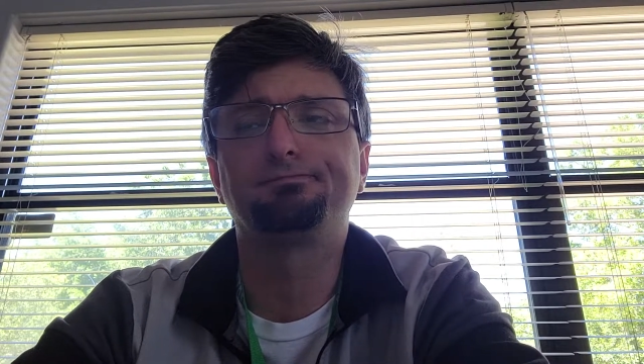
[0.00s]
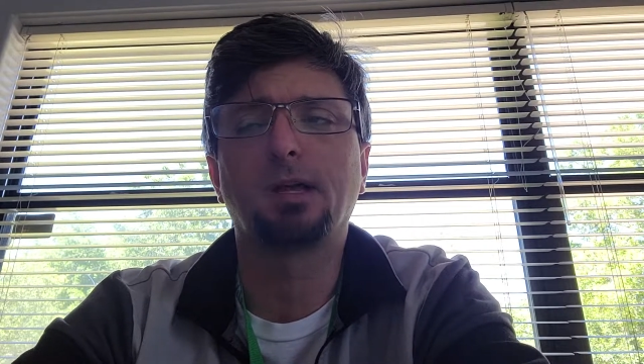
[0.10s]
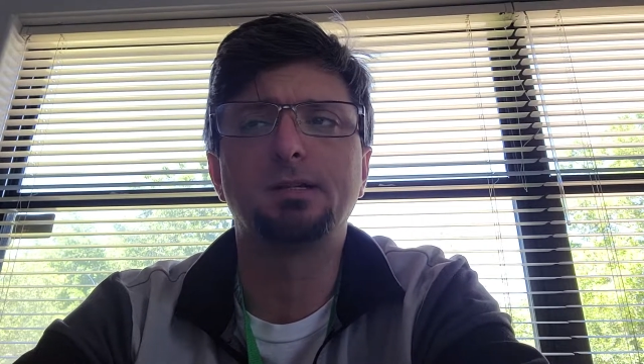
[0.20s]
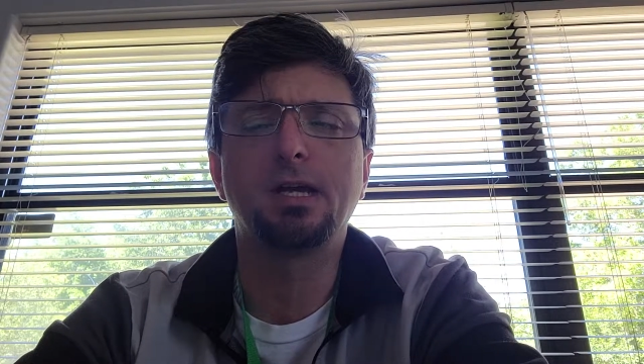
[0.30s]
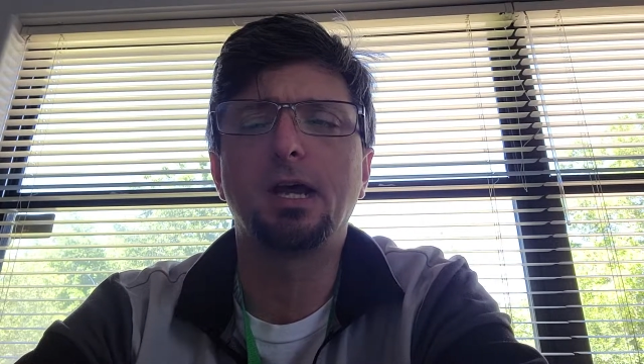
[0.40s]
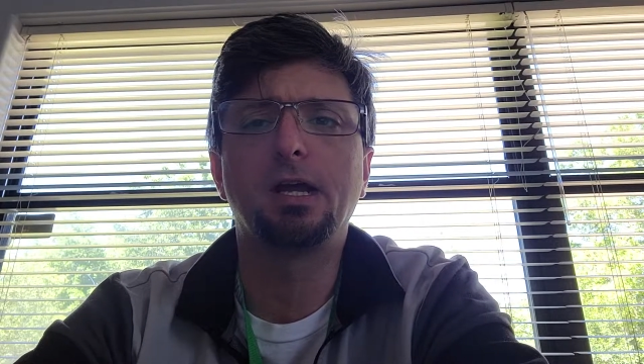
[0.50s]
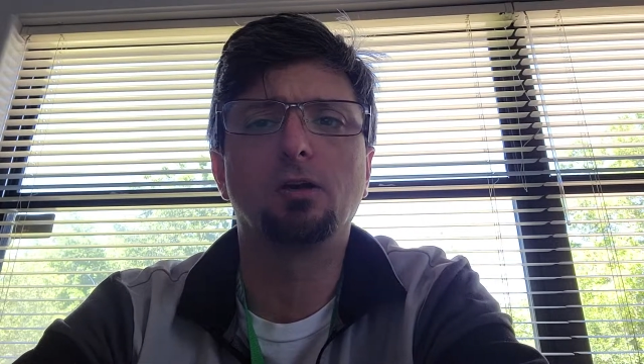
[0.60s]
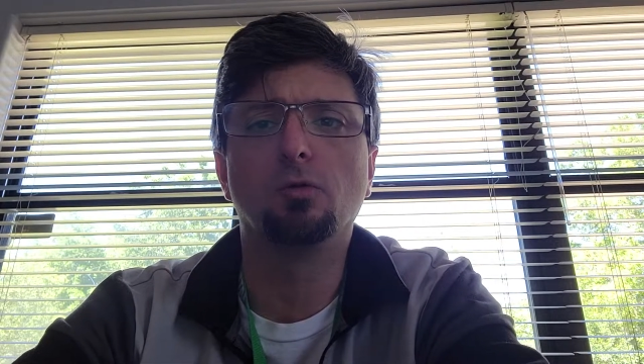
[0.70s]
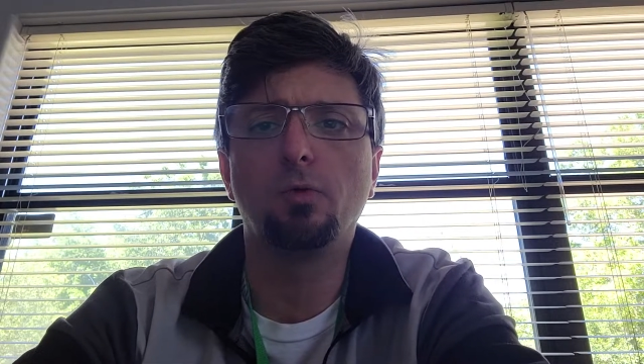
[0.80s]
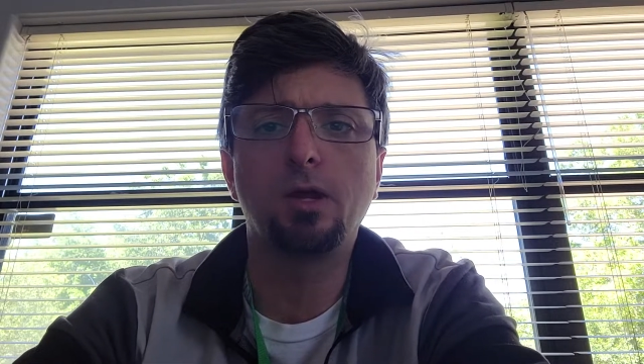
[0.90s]
a day
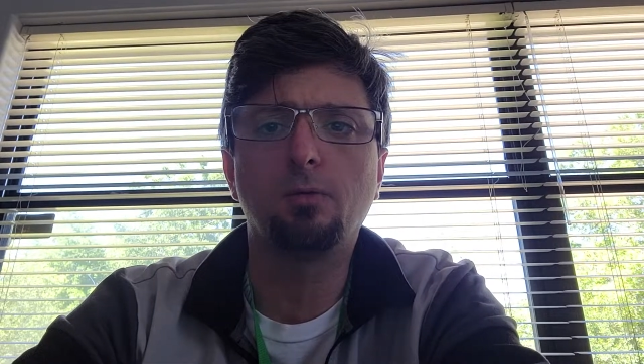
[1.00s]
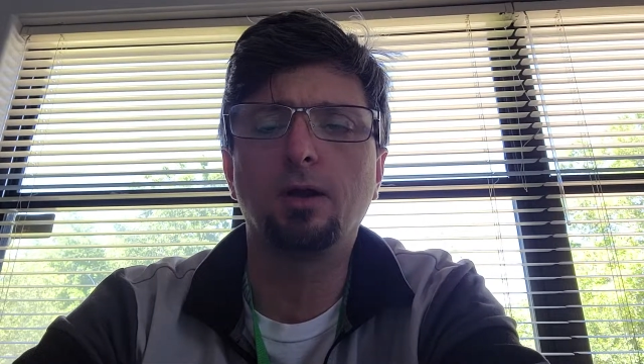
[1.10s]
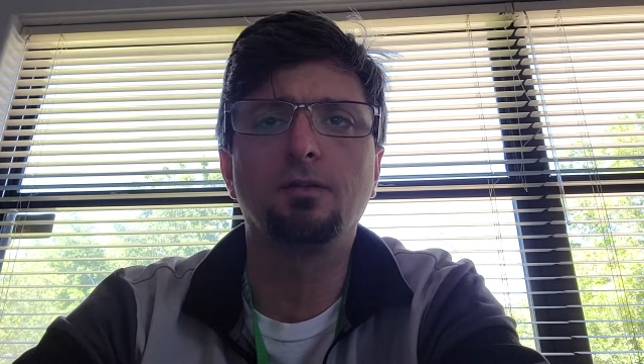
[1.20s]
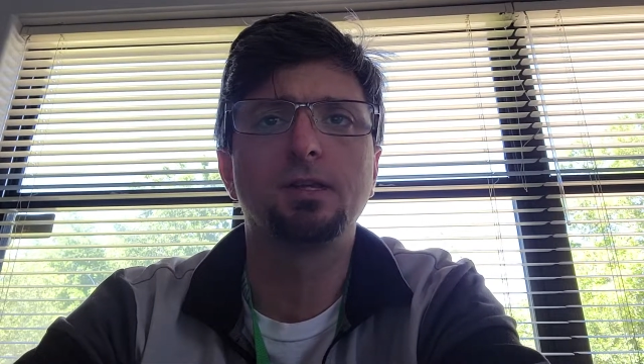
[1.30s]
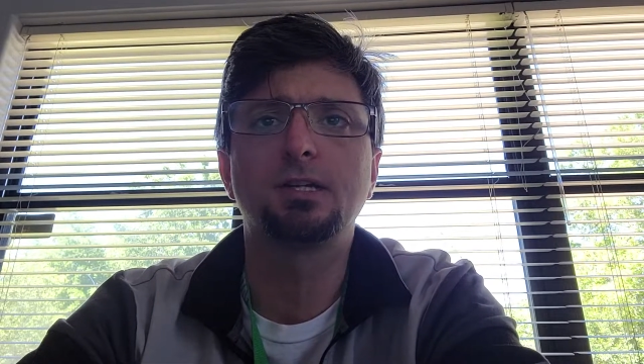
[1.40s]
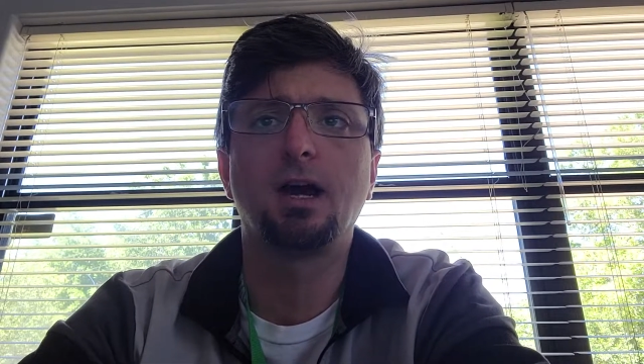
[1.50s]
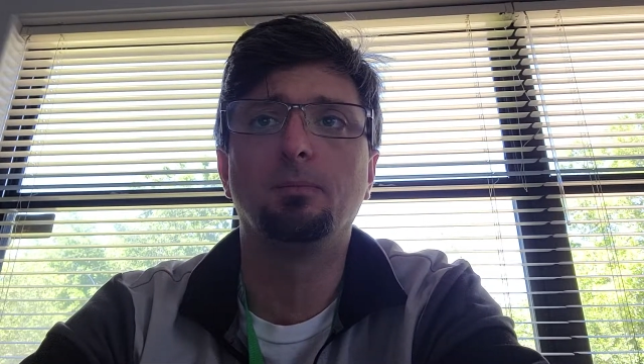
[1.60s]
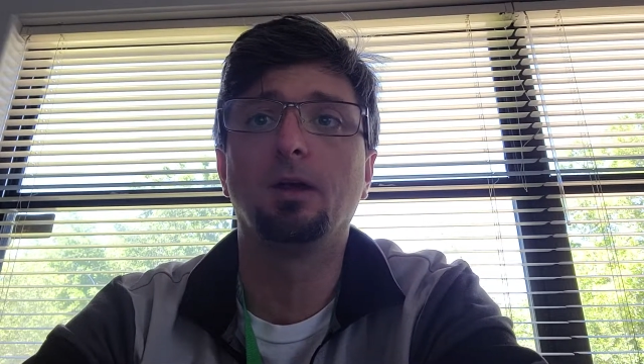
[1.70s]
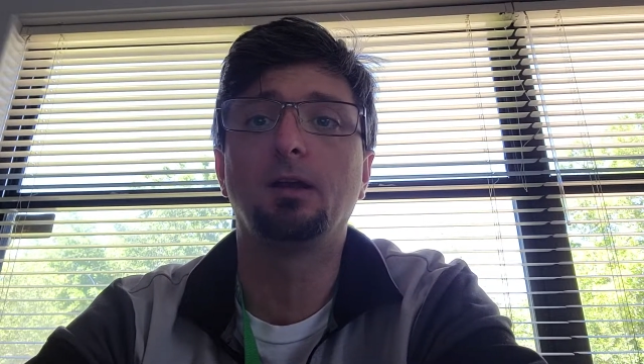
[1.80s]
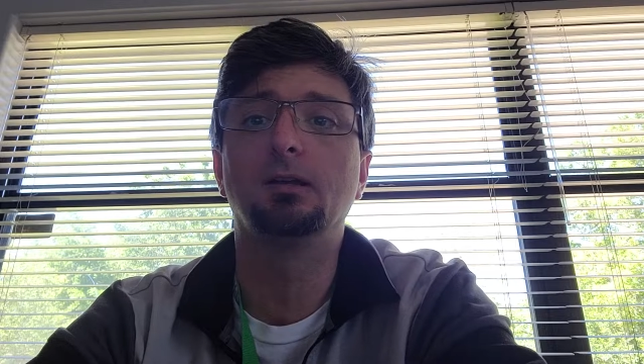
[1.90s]
or a week, whatever the
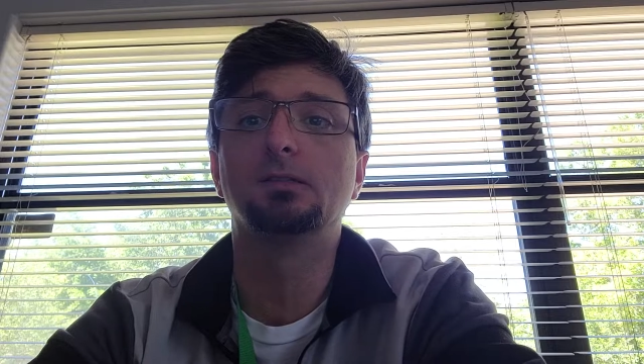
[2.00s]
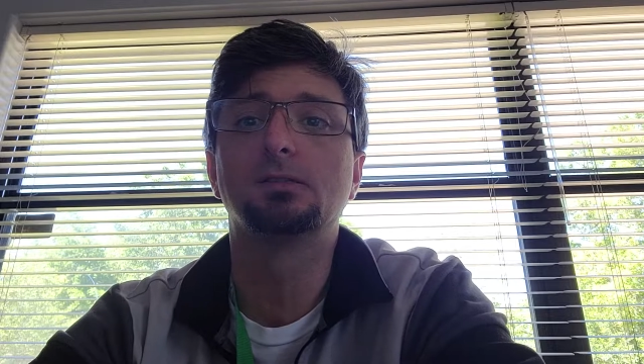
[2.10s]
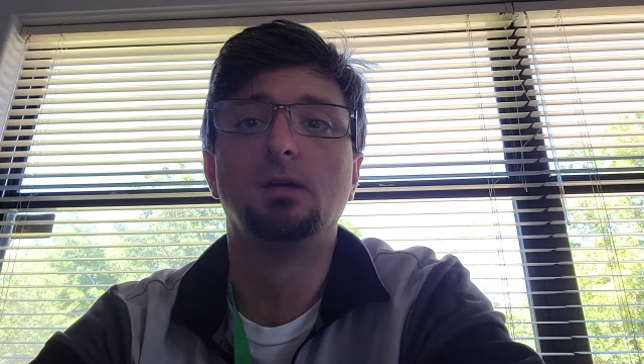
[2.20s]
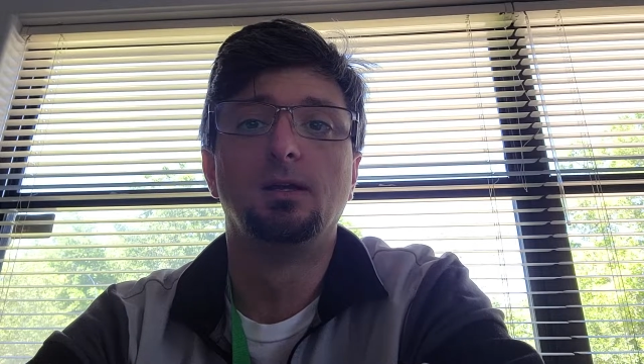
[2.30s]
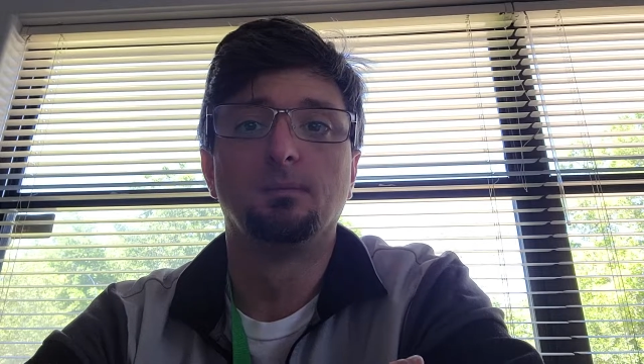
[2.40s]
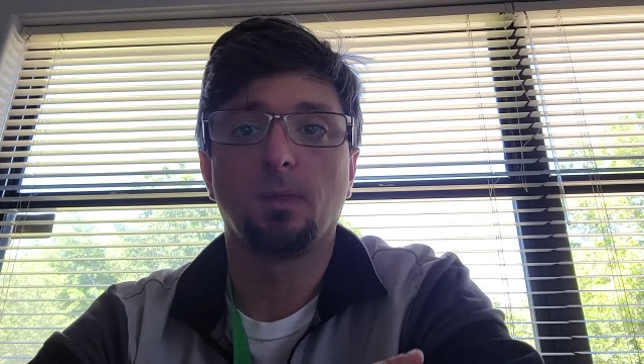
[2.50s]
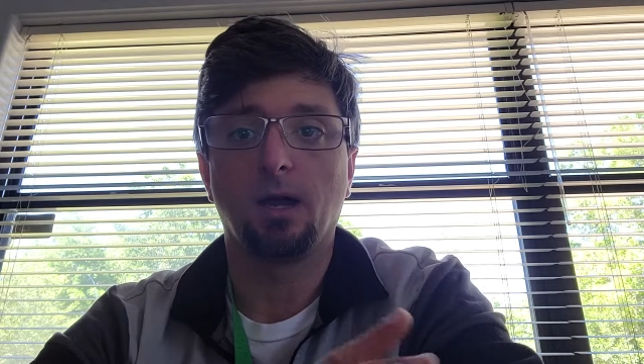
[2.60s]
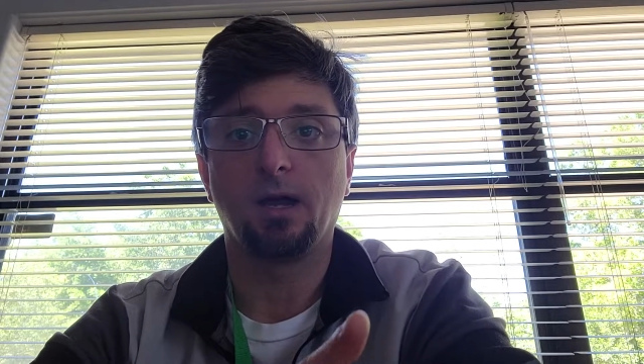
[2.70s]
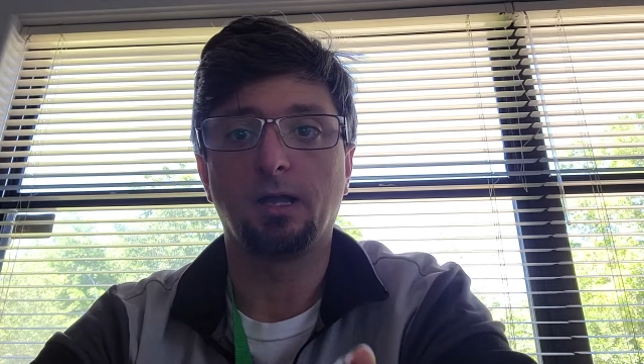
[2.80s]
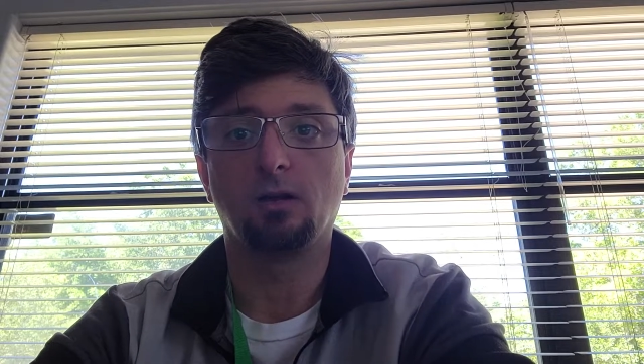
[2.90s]
timeline is,
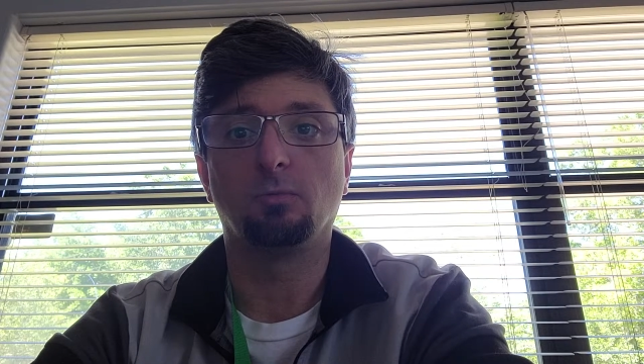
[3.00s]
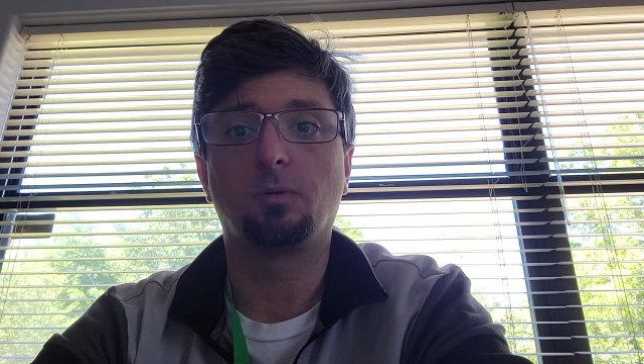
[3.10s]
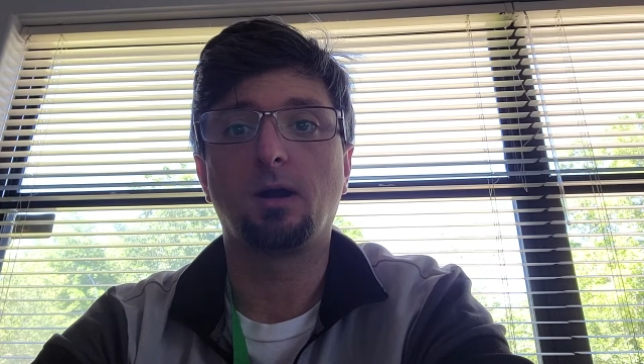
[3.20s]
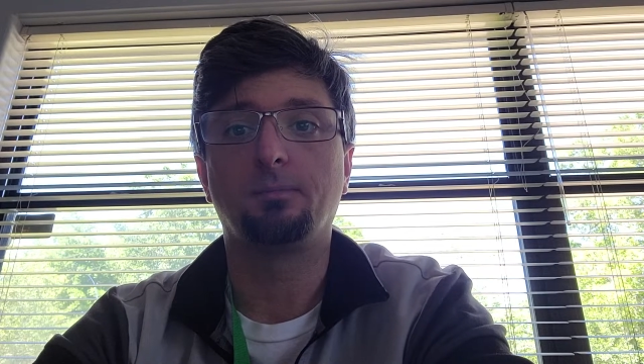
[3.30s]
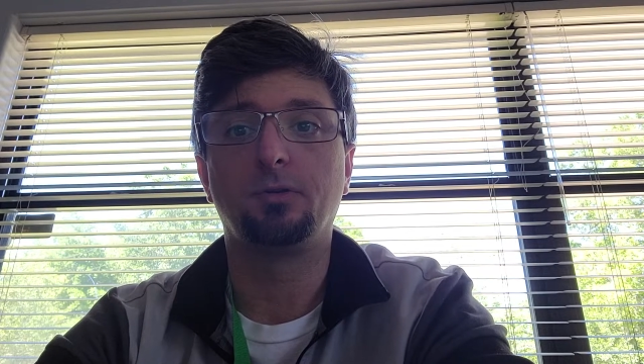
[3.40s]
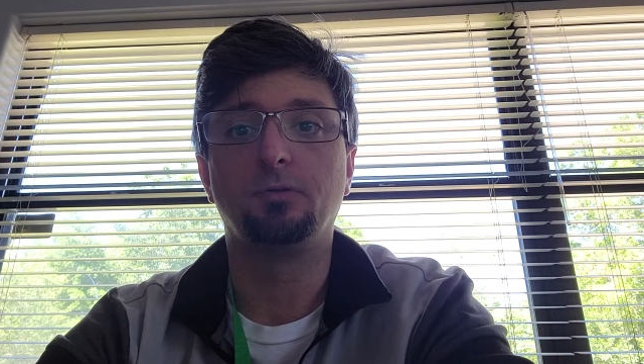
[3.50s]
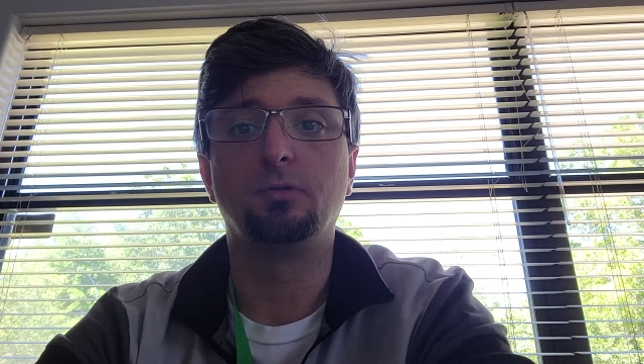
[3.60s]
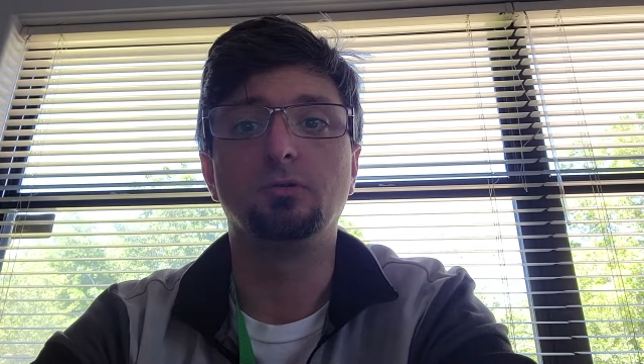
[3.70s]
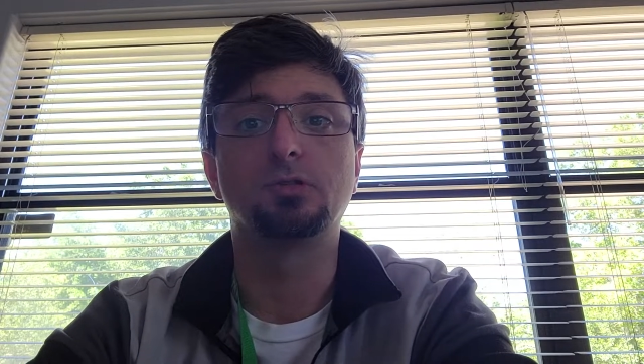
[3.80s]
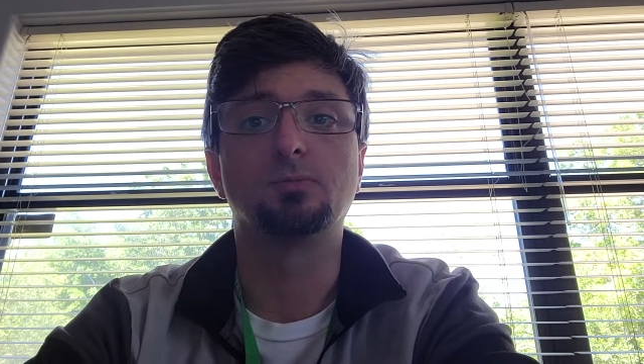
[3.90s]
it'll prompt you
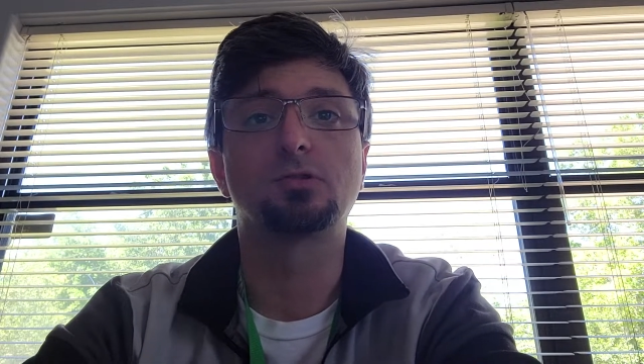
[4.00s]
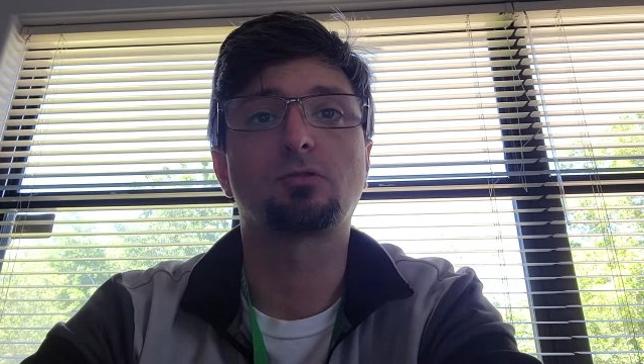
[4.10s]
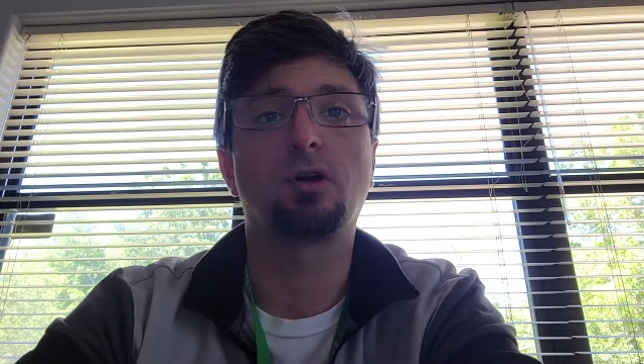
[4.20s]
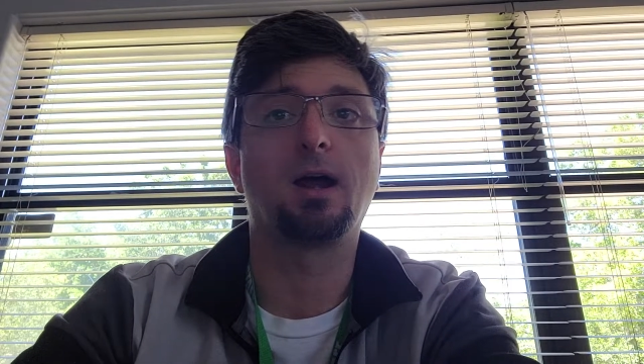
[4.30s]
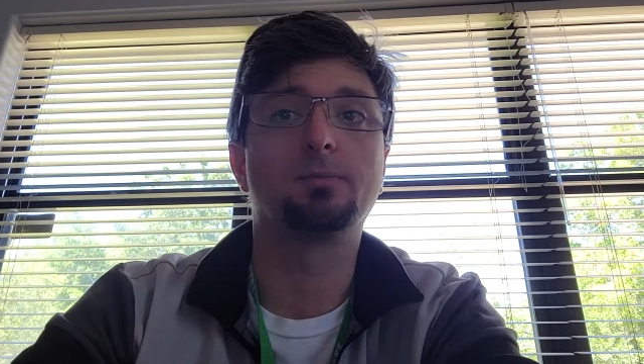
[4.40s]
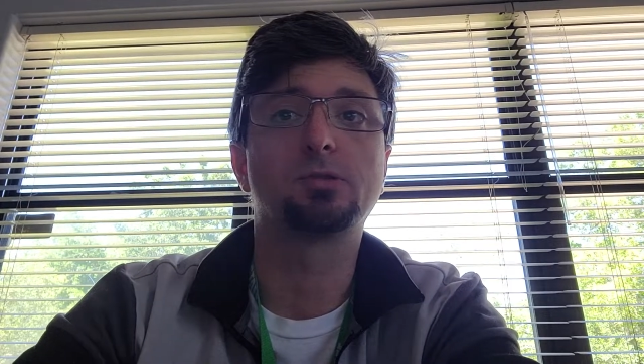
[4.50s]
to subscribe.